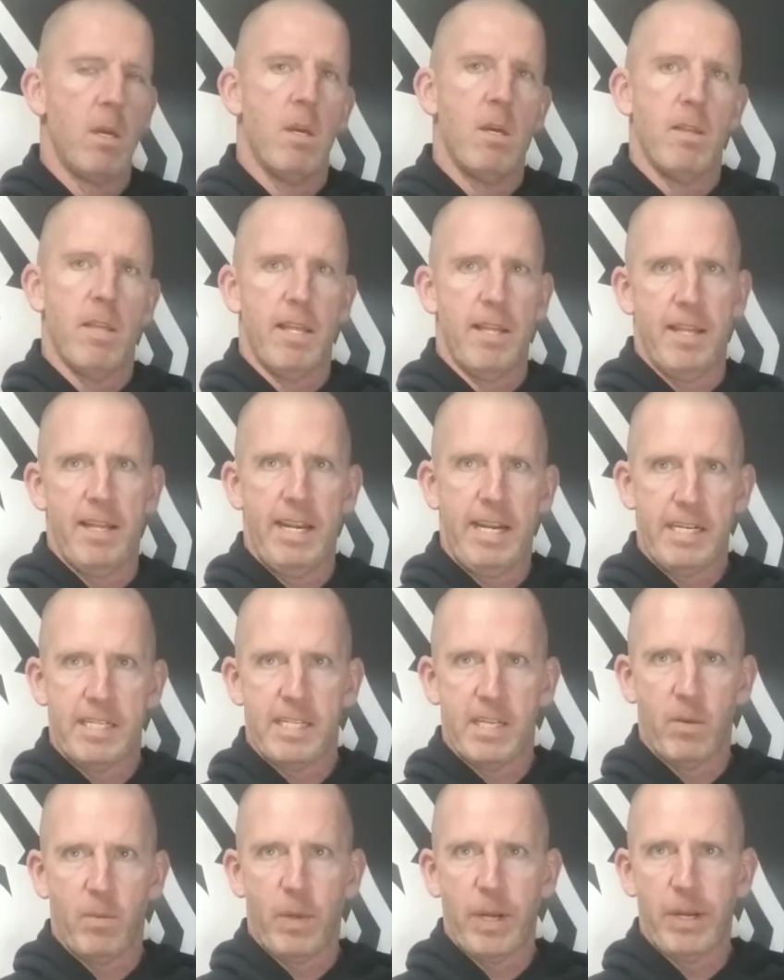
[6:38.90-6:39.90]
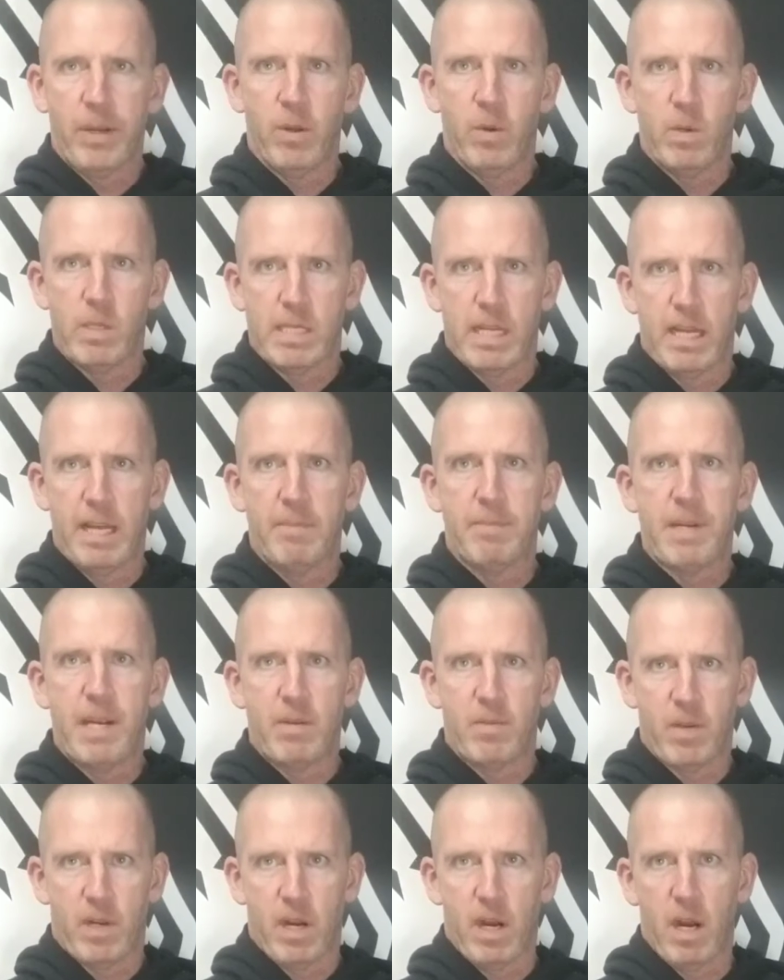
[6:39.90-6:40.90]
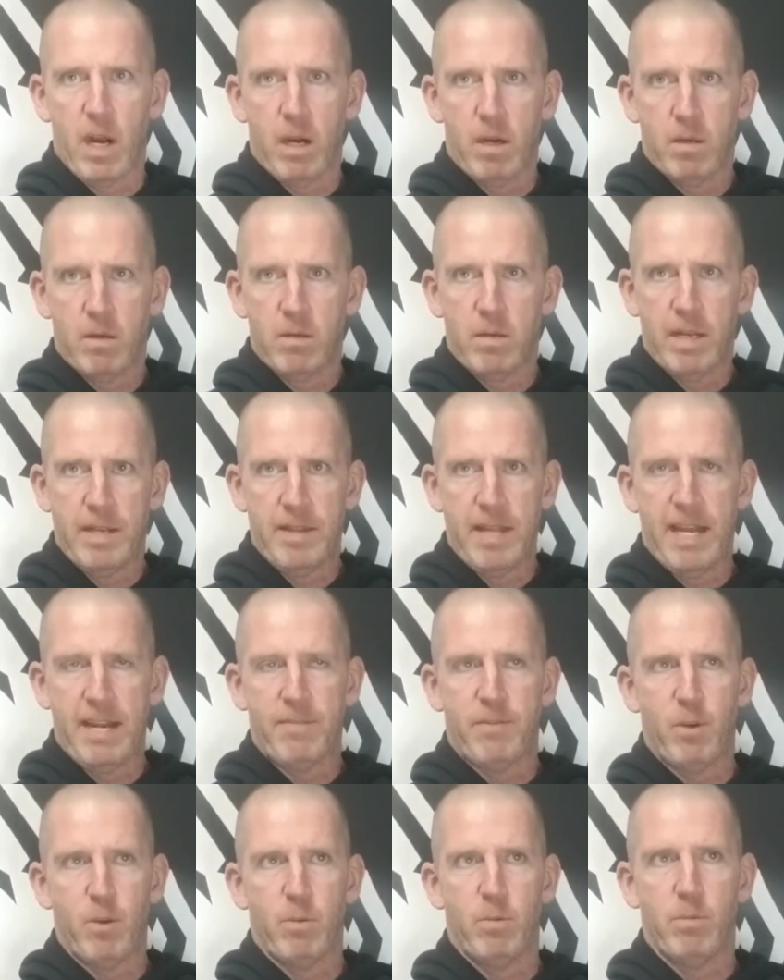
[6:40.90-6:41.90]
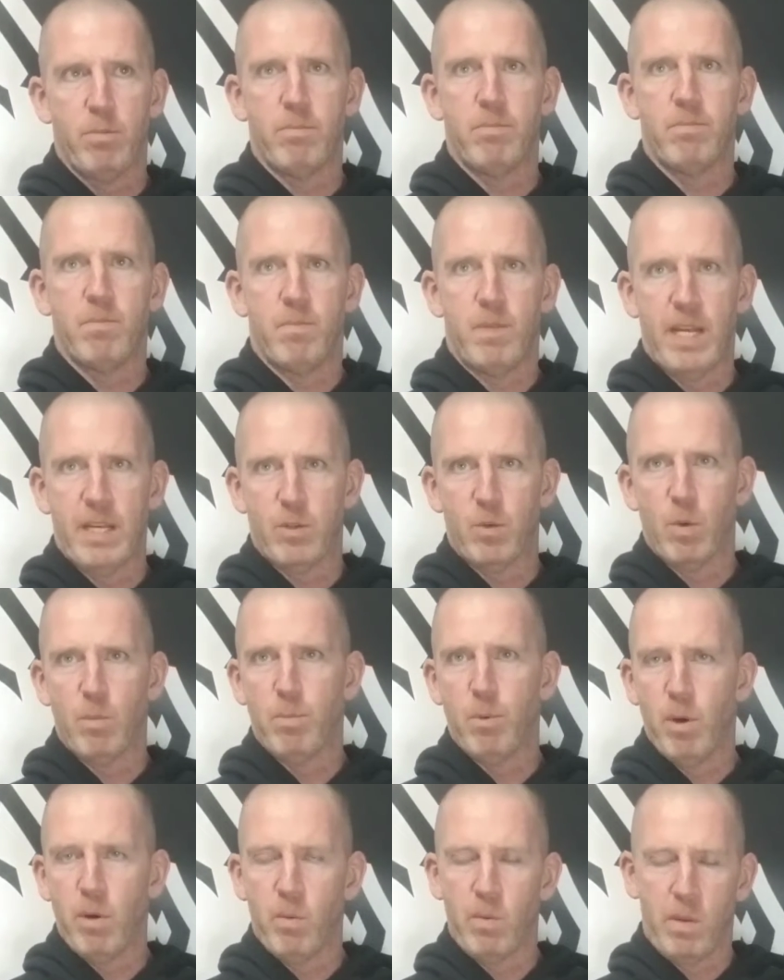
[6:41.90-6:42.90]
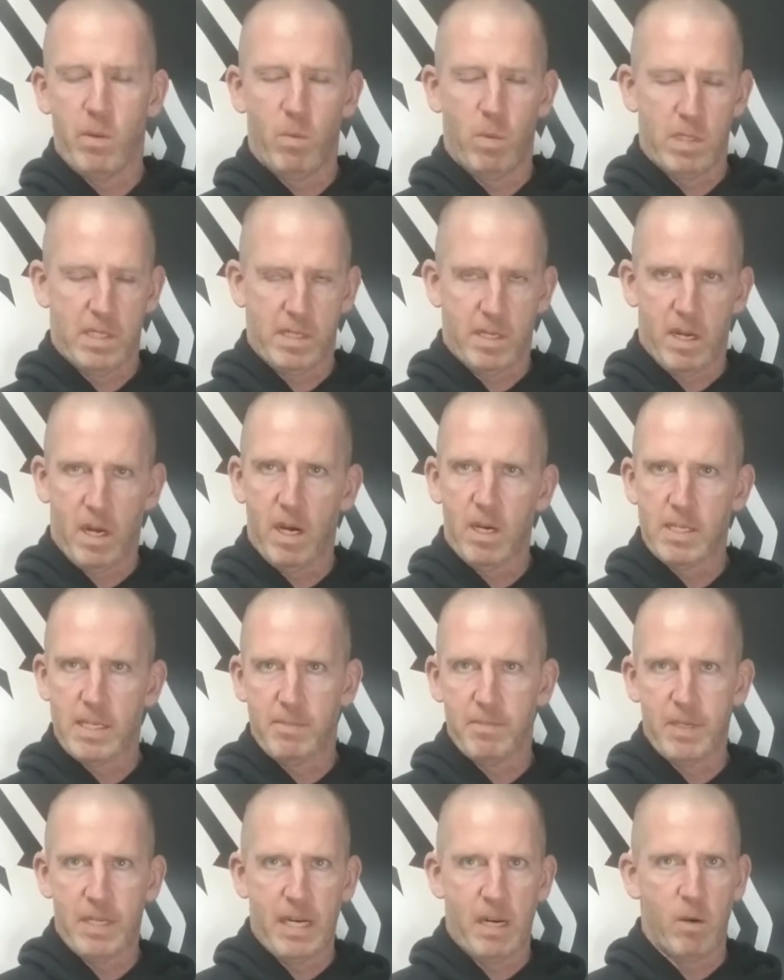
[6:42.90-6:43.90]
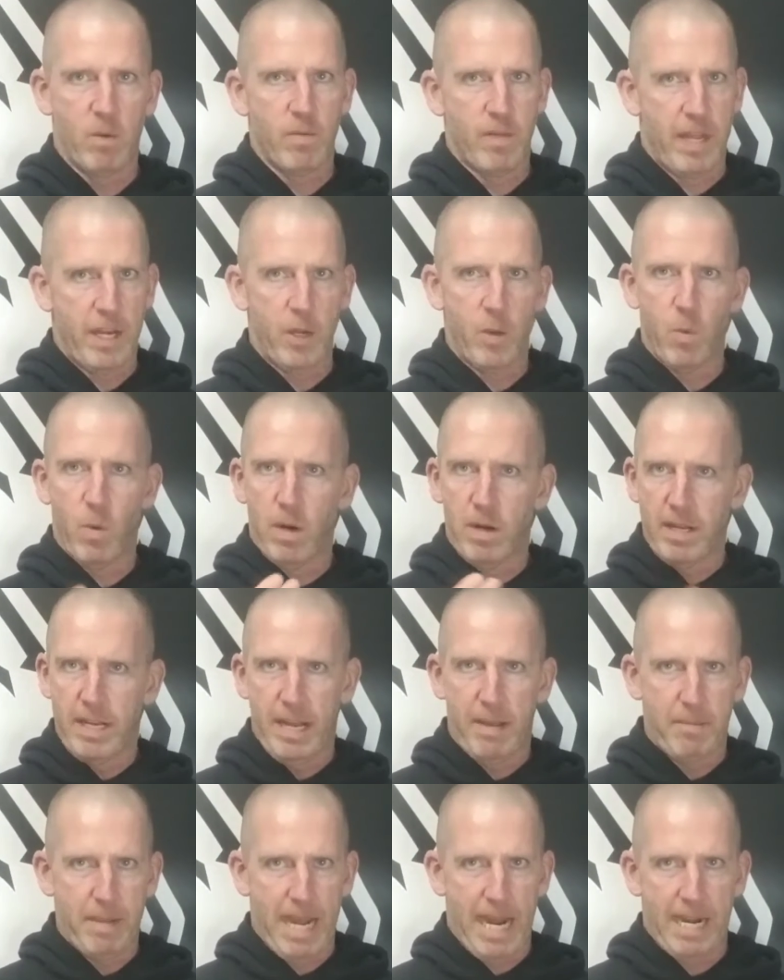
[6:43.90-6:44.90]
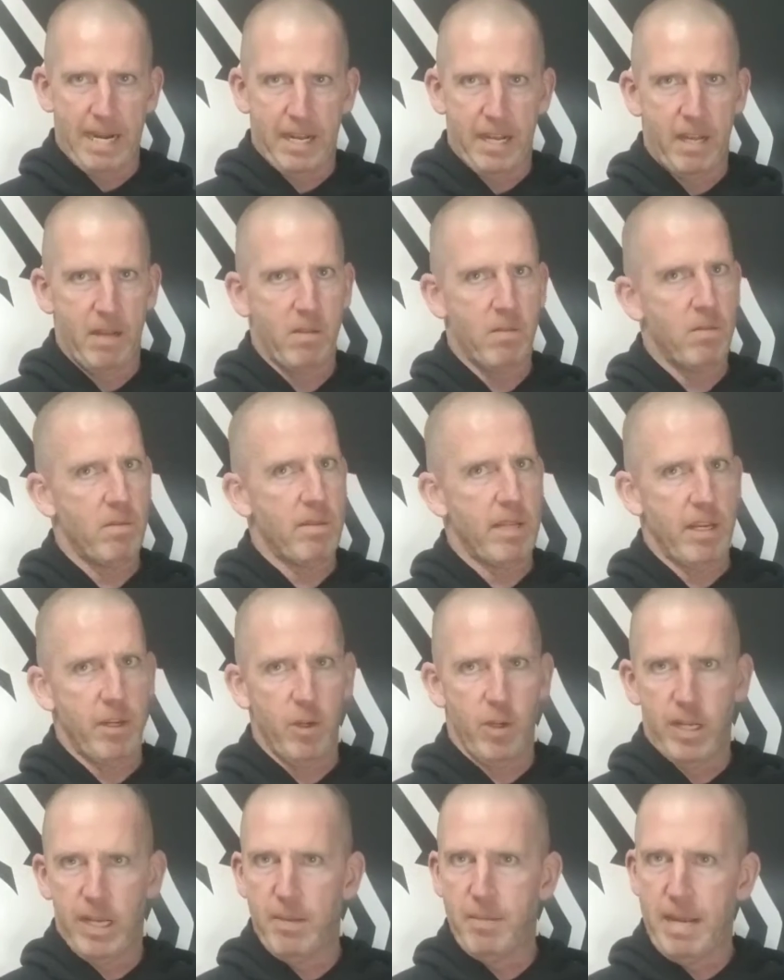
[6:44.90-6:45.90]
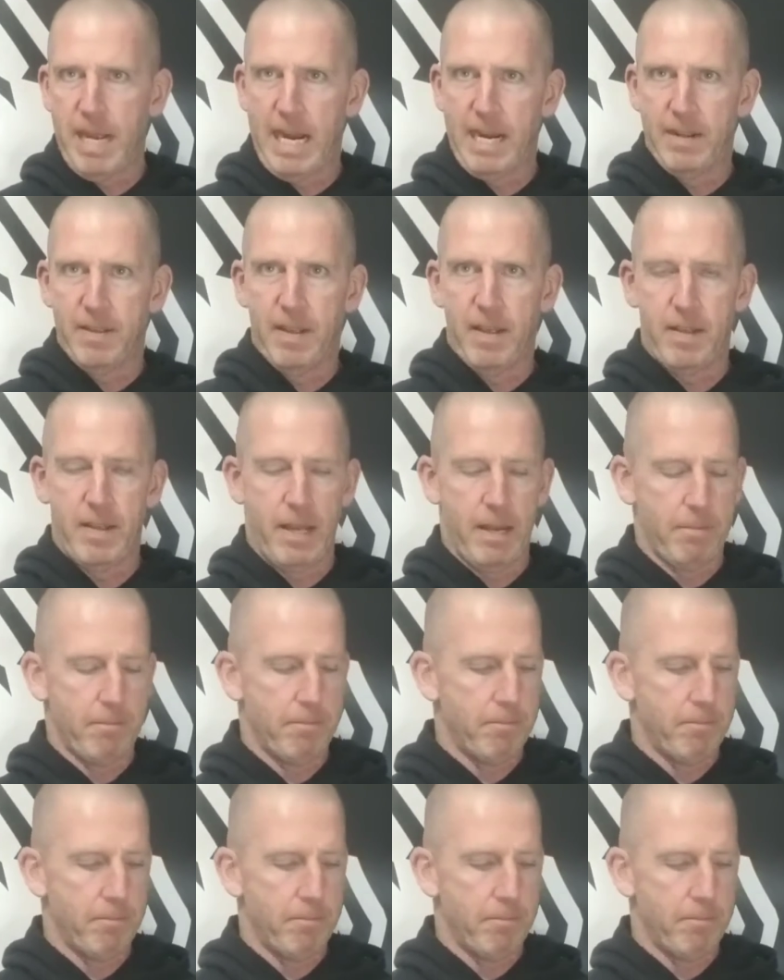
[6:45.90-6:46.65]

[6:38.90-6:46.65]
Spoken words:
Then the next thing we can do is I'll empty out the car. And then if you get to a point where once the car's emptied out, then you want to get me out of here, then you can get me out of there then.